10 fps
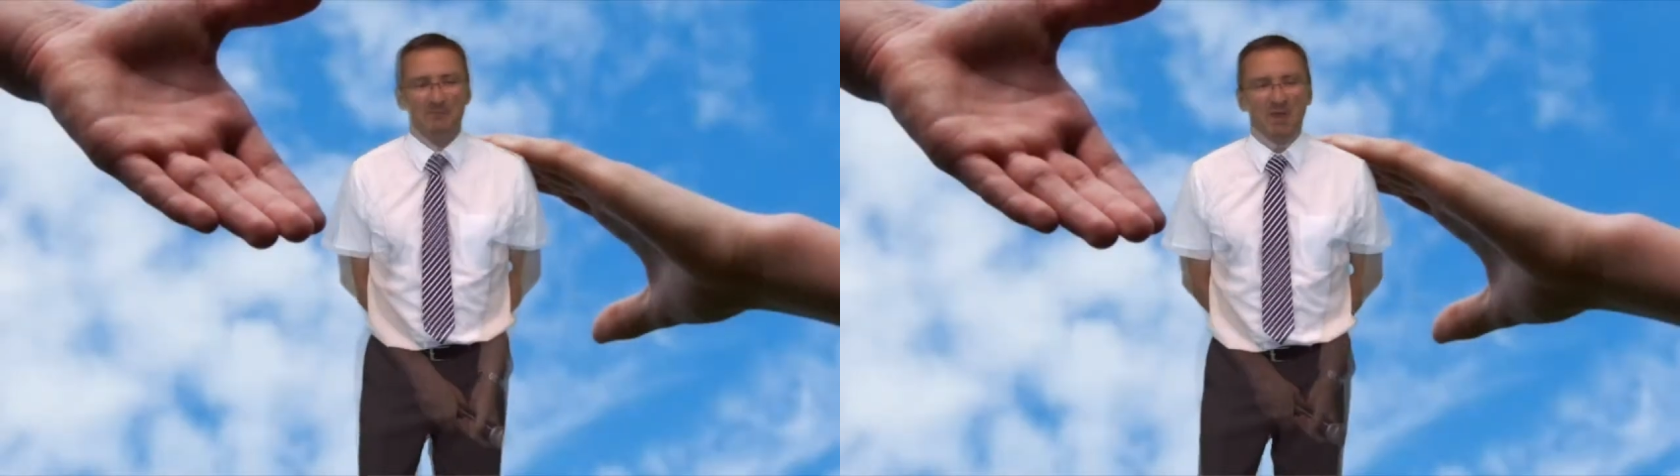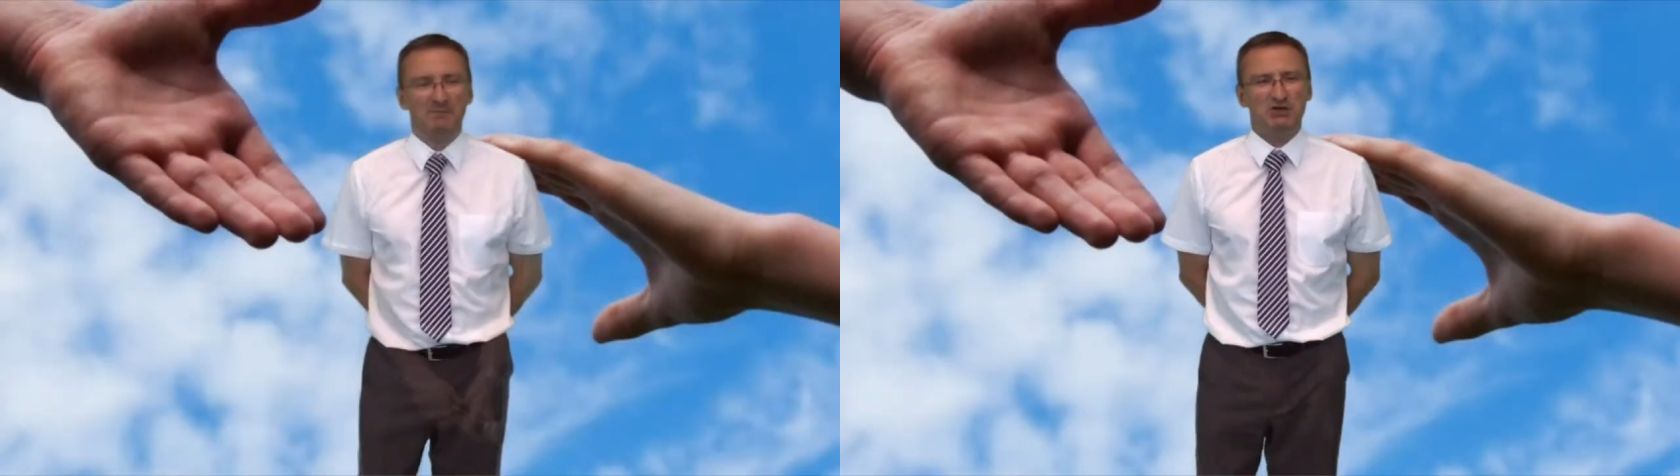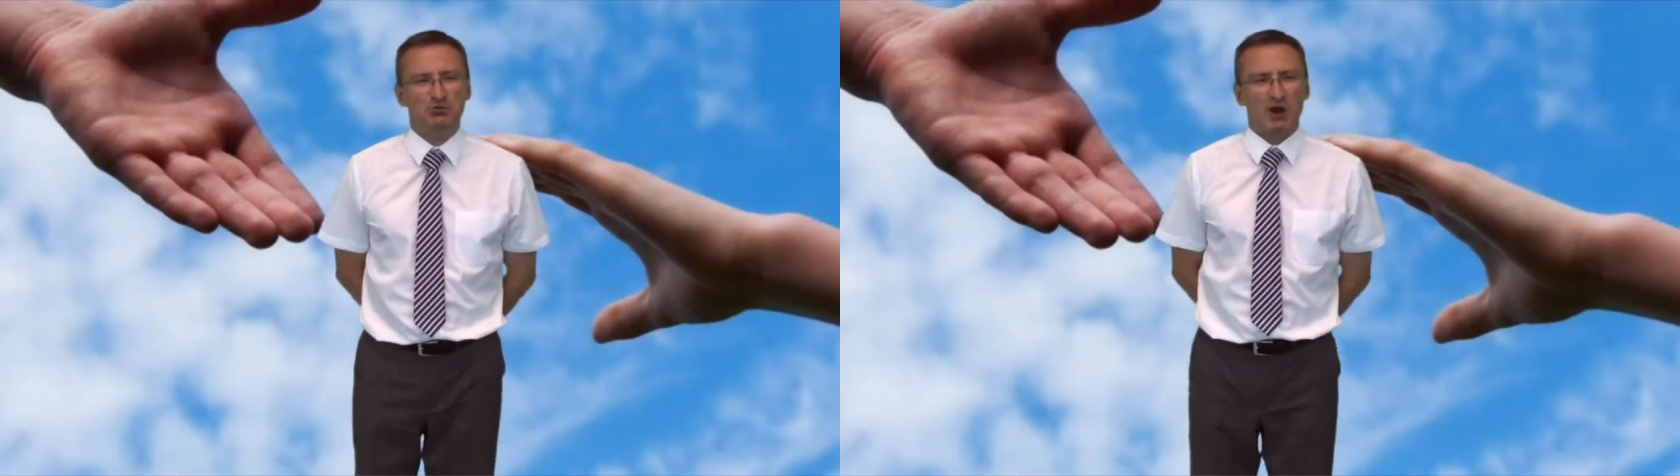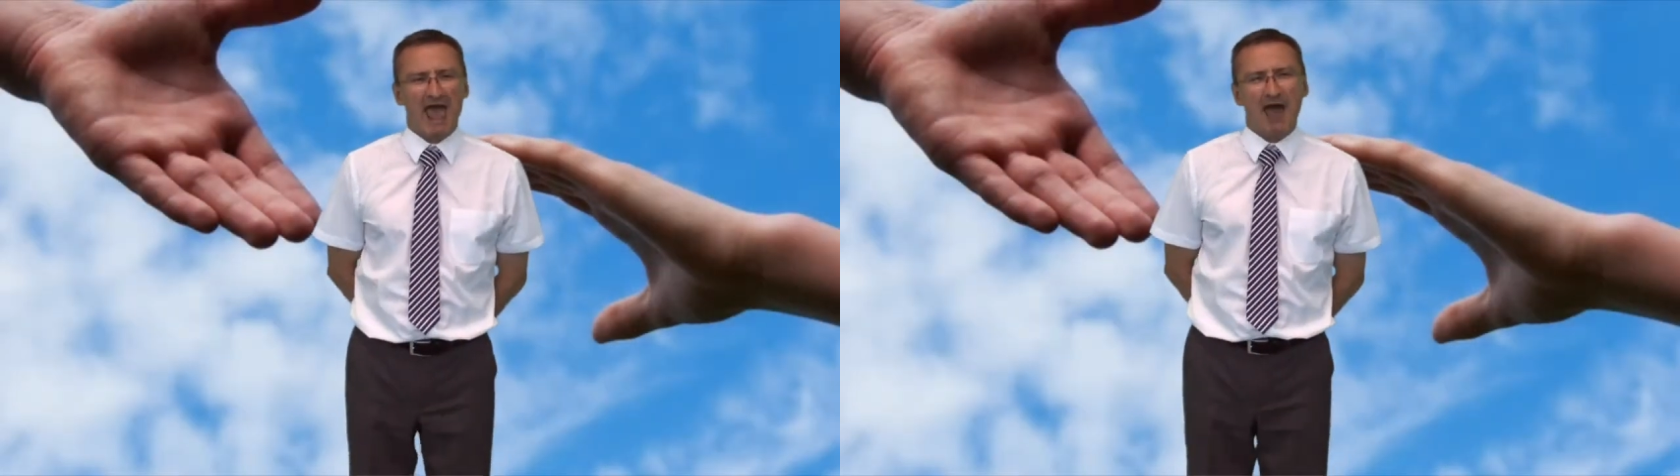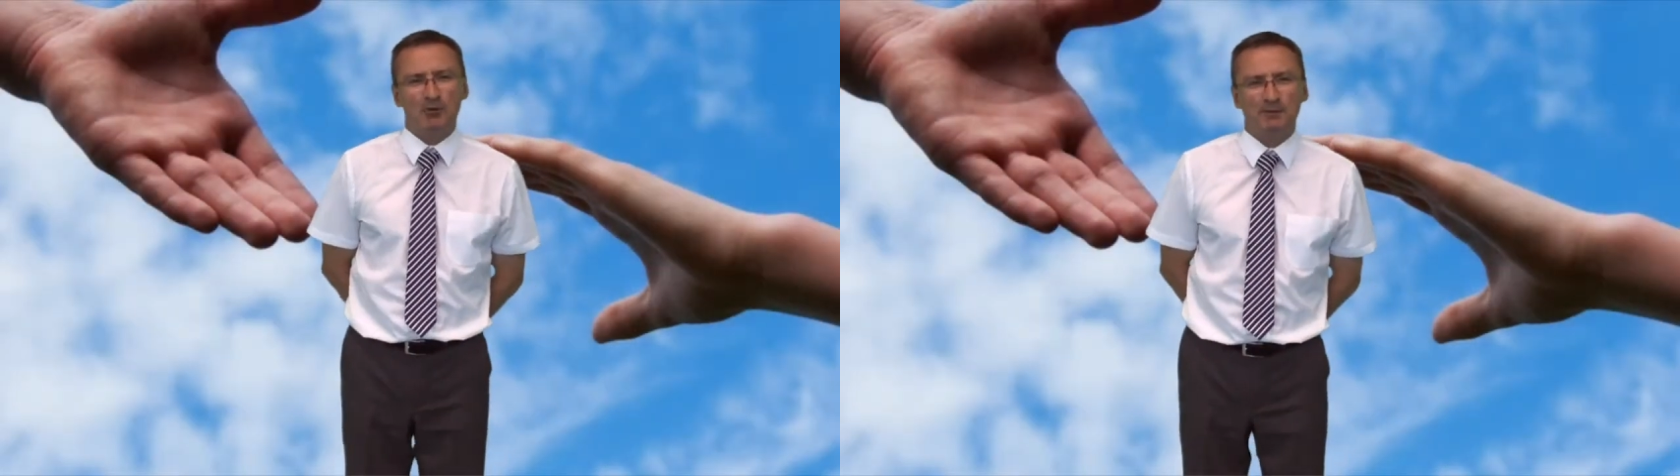Maybe you want
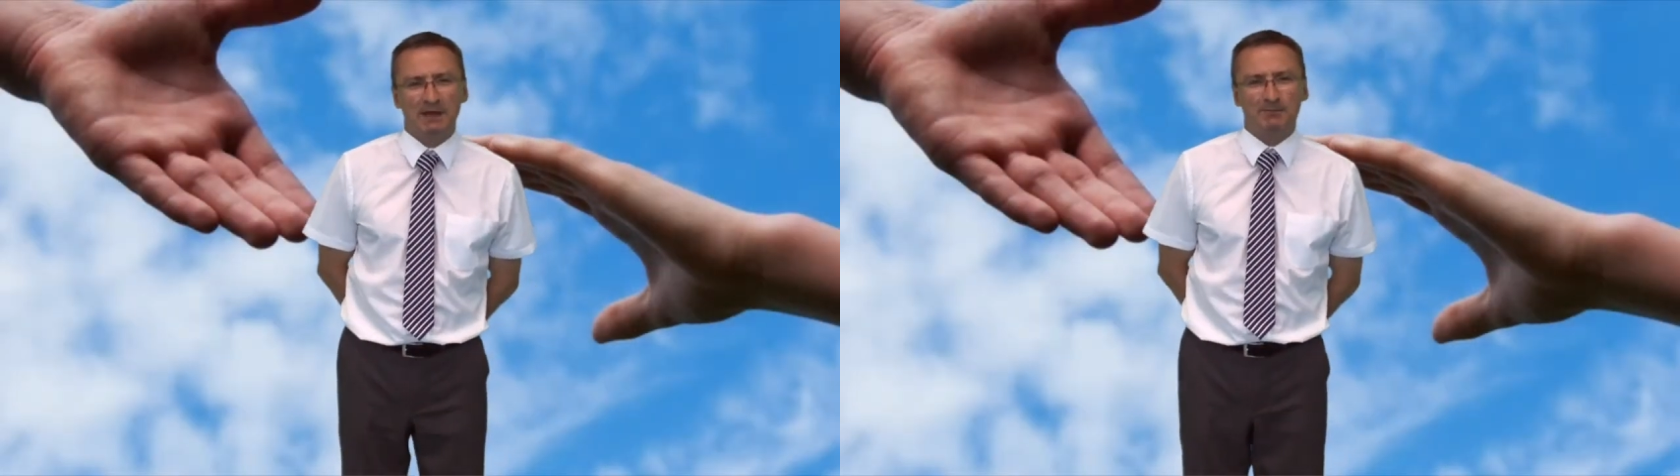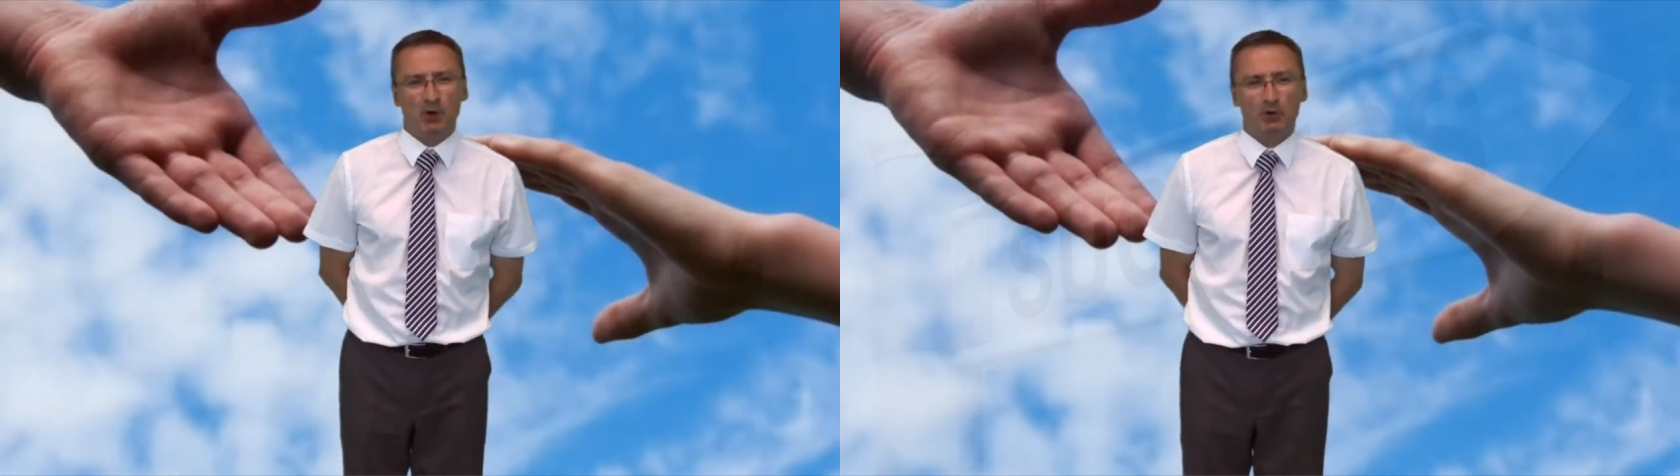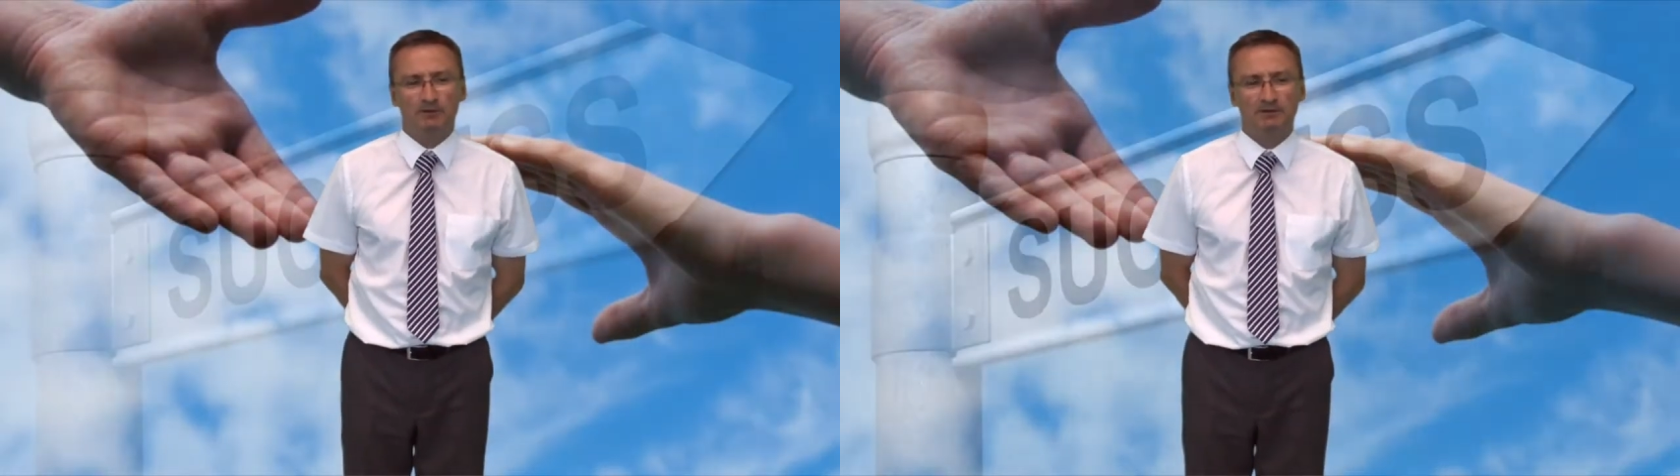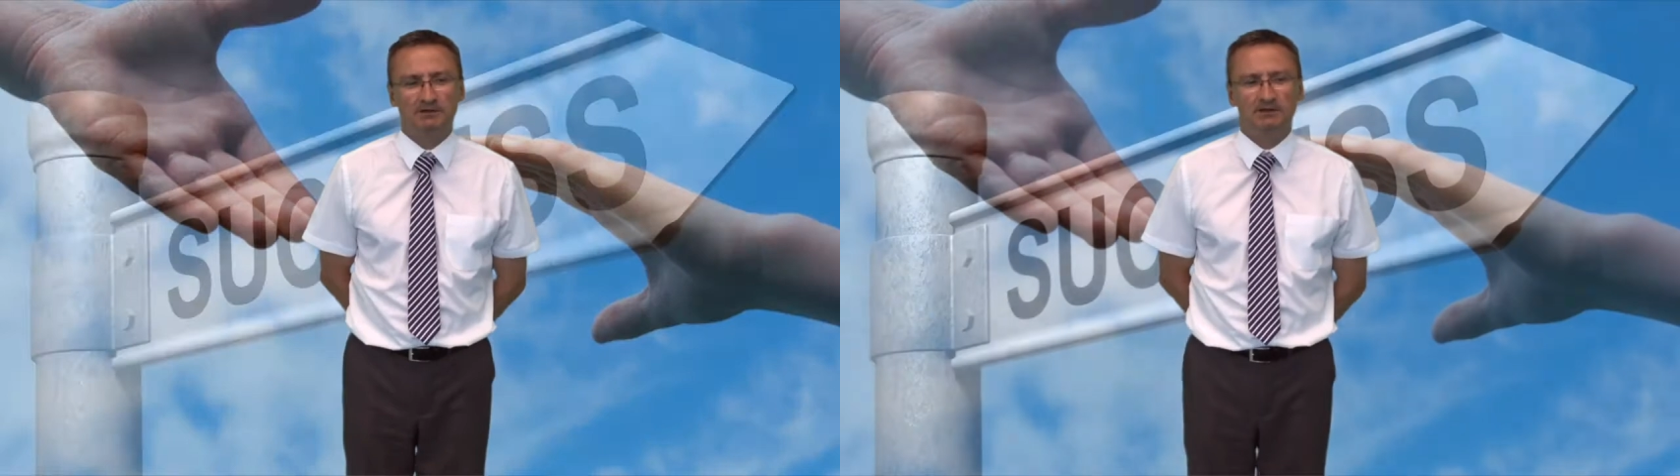to help people.